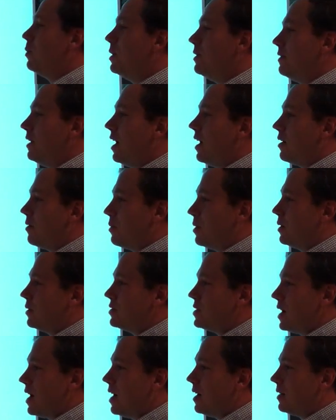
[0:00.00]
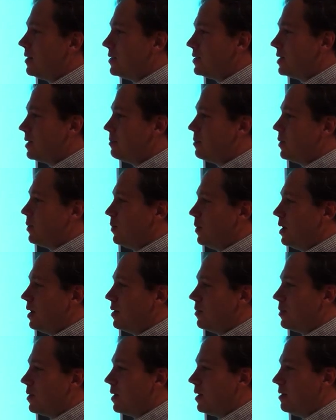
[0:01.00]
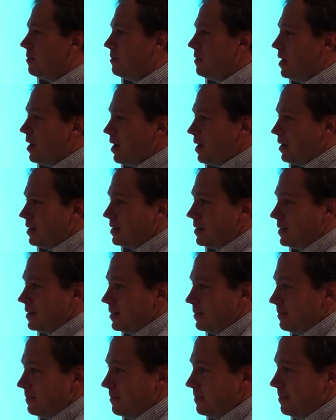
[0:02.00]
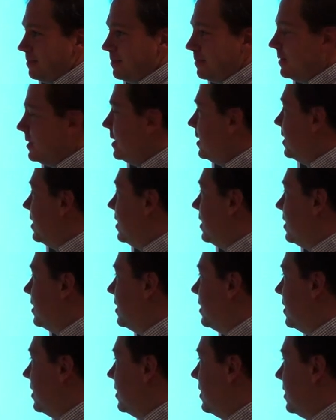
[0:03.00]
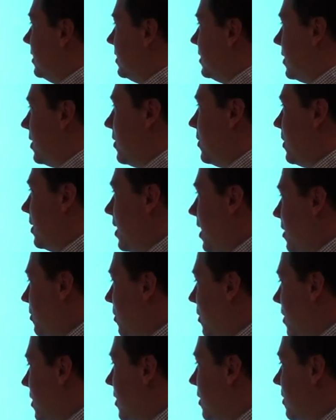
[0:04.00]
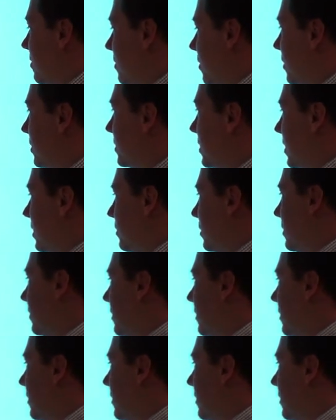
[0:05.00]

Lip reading: we've got a real challenge, something we can really fix. So, and we're a university.